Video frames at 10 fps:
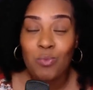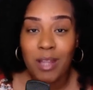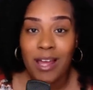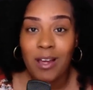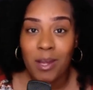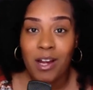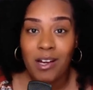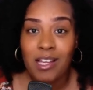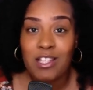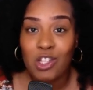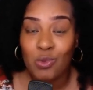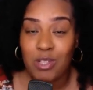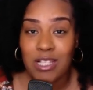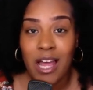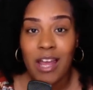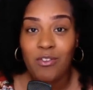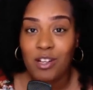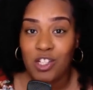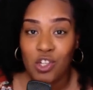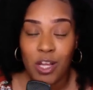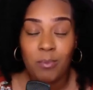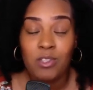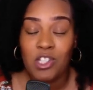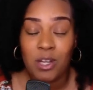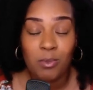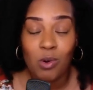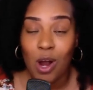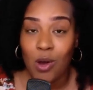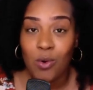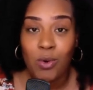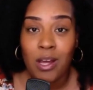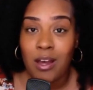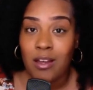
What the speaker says: Black Americans through slavery, Jim Crow,